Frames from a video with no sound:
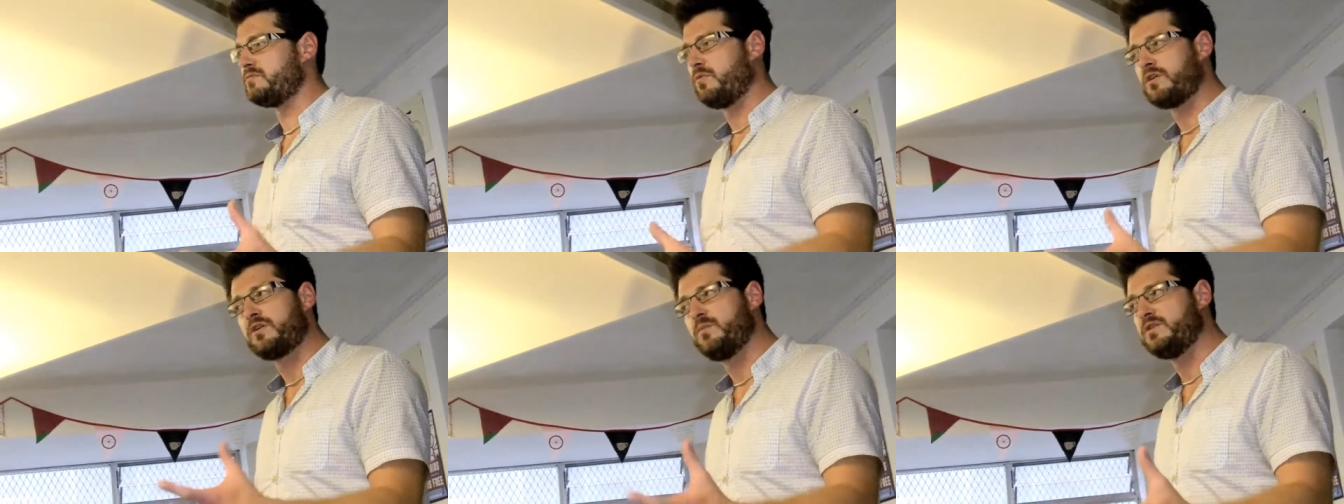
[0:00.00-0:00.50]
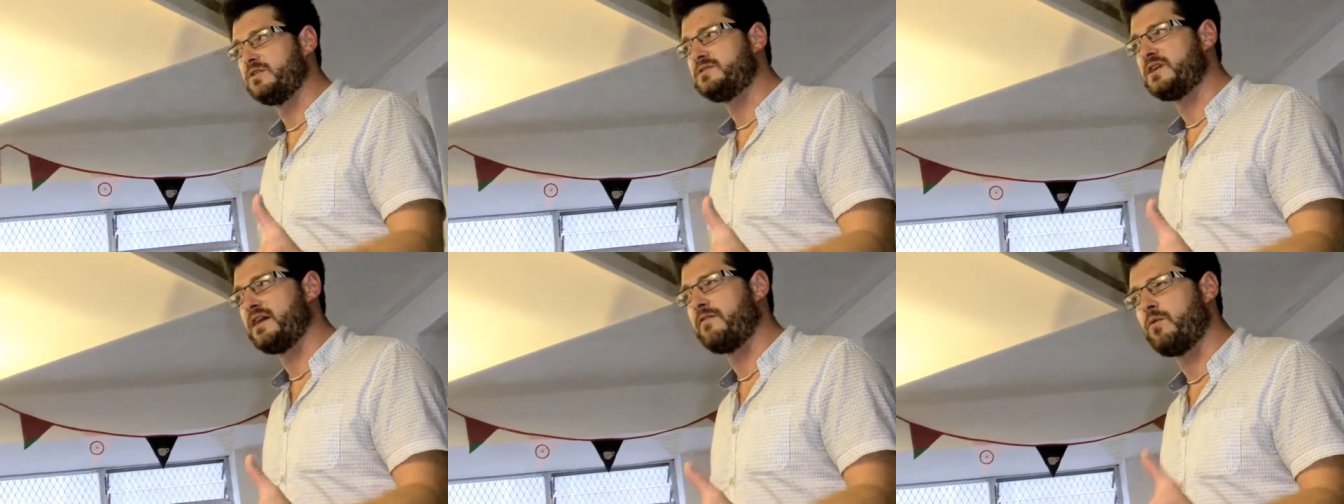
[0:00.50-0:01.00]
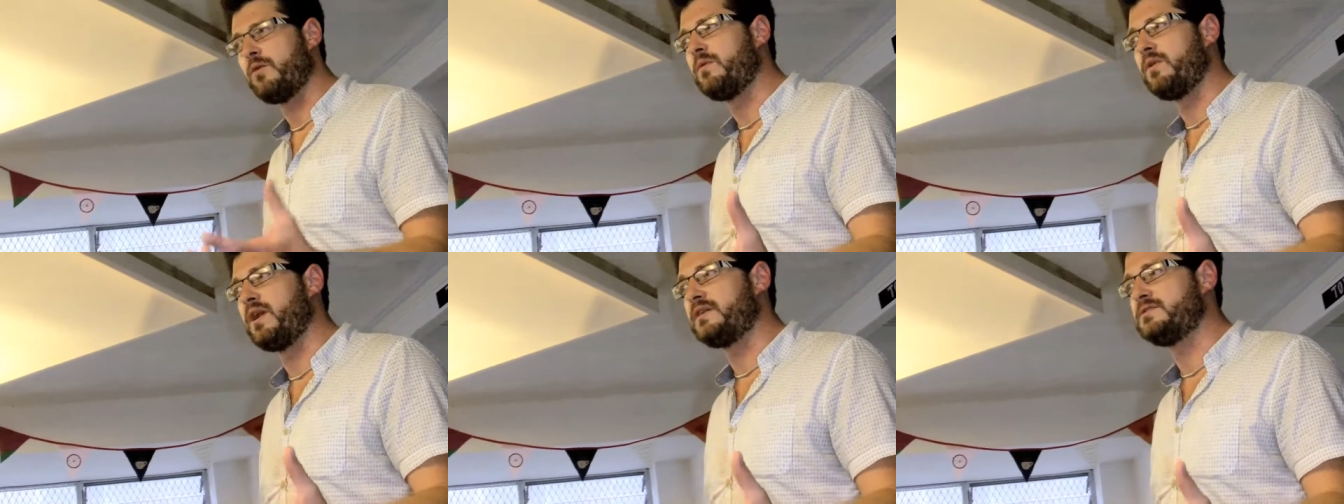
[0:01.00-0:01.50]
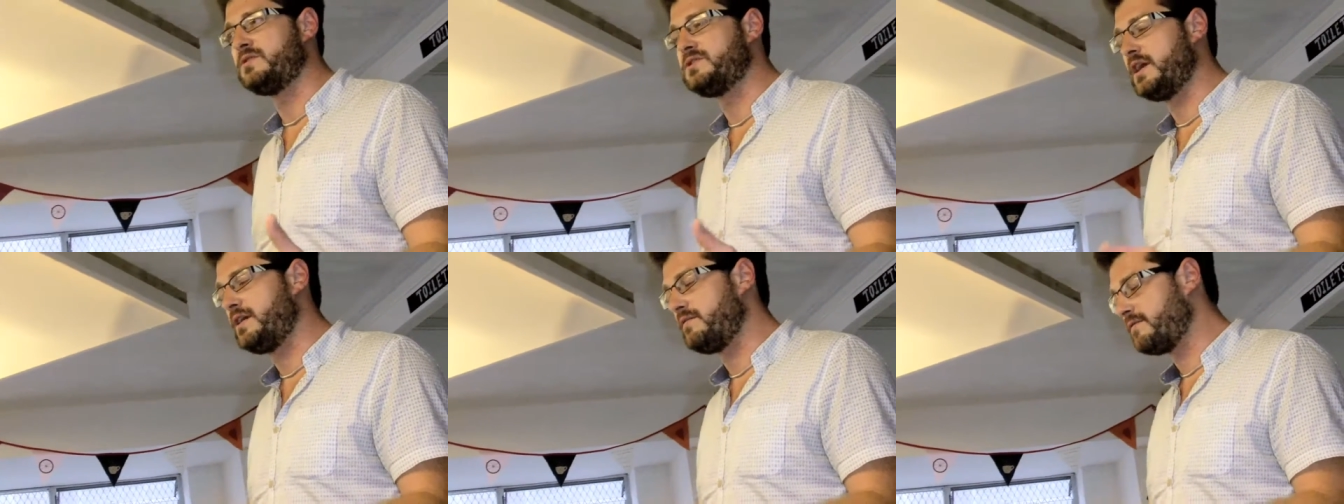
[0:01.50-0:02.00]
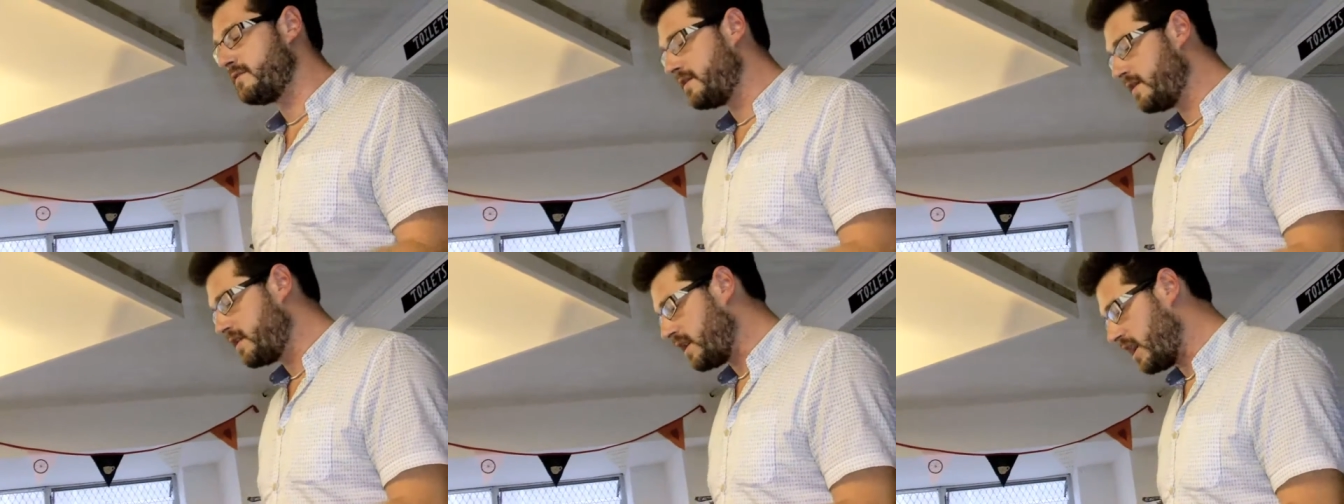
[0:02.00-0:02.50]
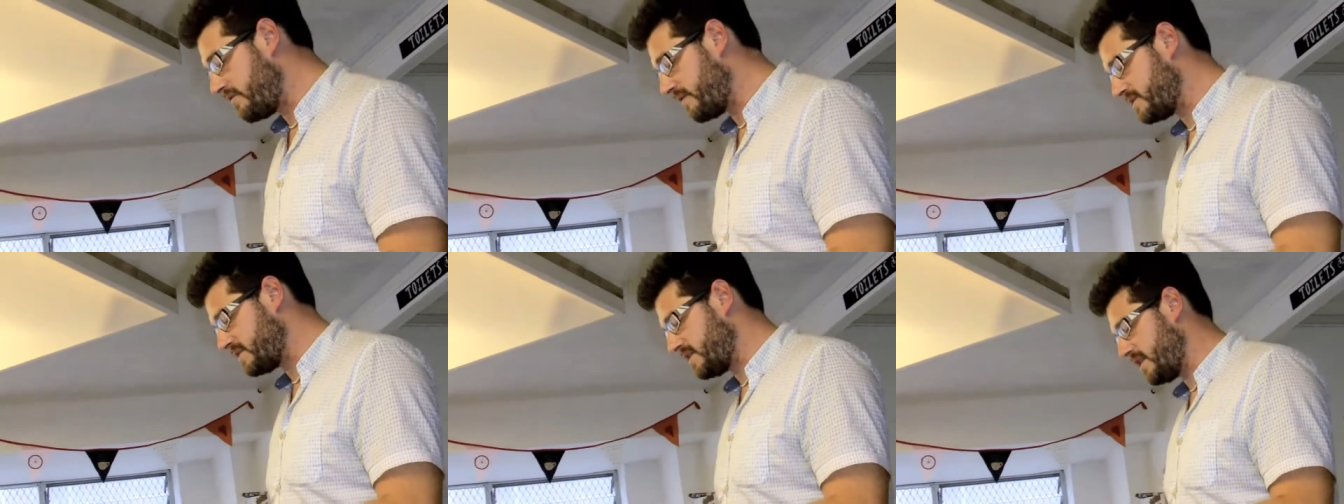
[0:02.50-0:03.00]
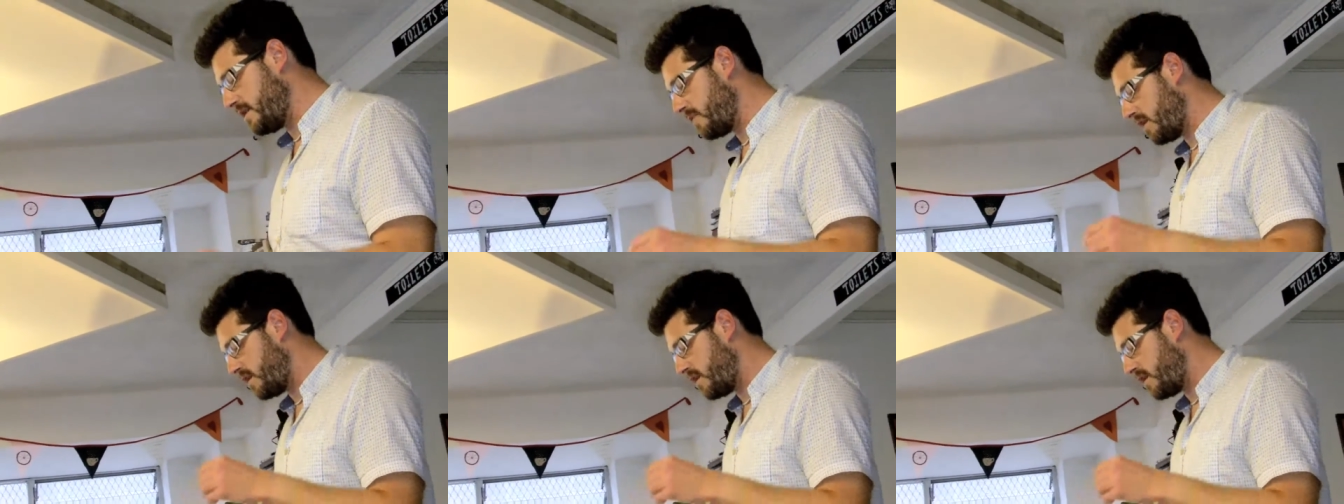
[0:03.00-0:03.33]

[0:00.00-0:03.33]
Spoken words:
What can we do together? What would we like to achieve? And I think that's a key